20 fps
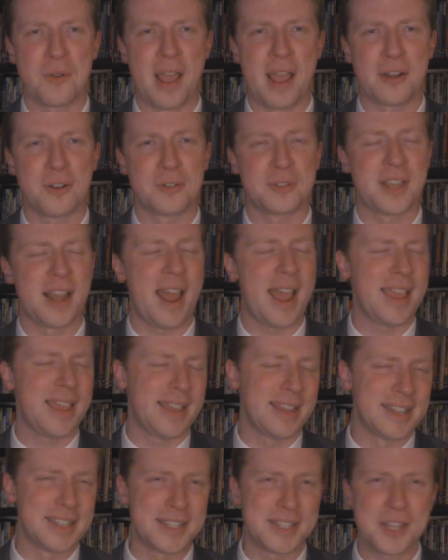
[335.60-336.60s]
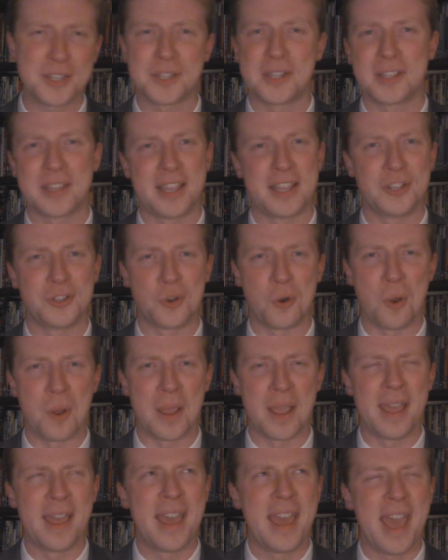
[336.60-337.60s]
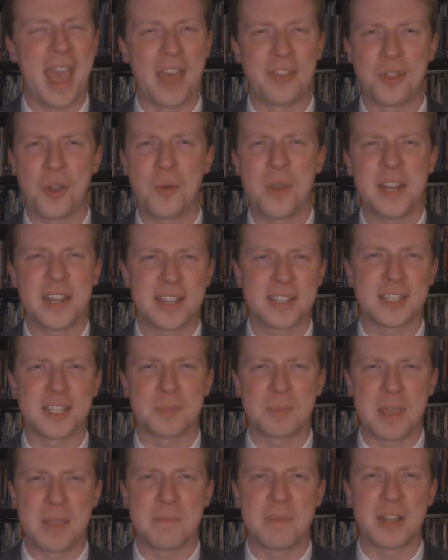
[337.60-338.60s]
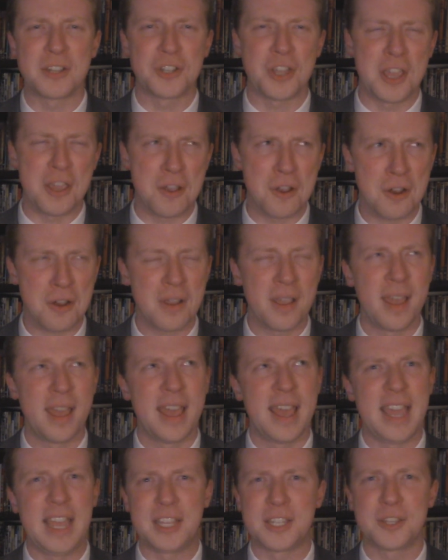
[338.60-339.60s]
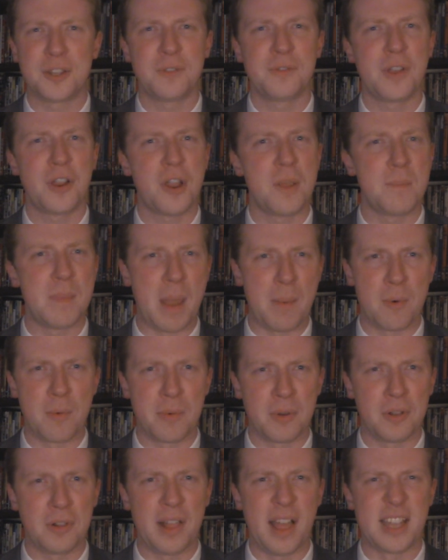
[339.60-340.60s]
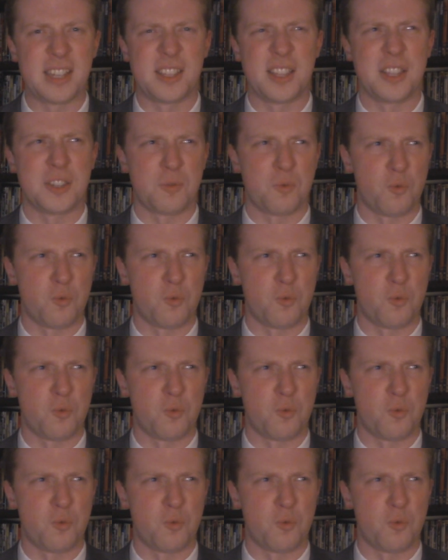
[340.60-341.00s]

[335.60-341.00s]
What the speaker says: actors that I consistently enjoy, and though he doesn't speak much here, he's still very memorable as this